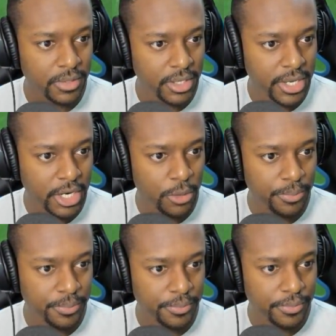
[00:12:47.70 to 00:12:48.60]
Hello?
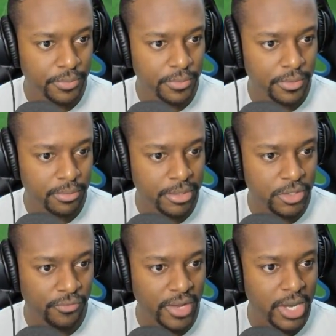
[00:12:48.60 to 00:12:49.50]
Please
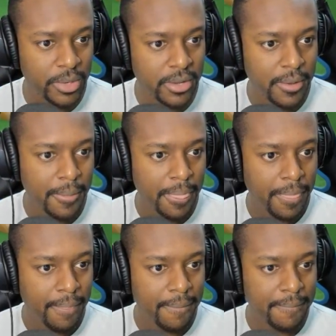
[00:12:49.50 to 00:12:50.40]
don't fly away.
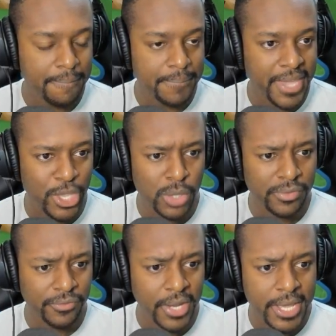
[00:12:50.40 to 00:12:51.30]
Can you
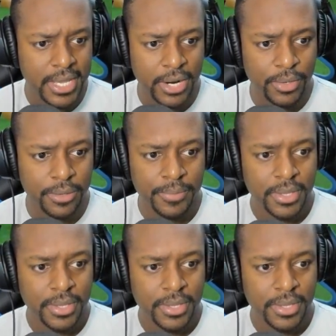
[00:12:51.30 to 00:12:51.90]
even fly? I don't know.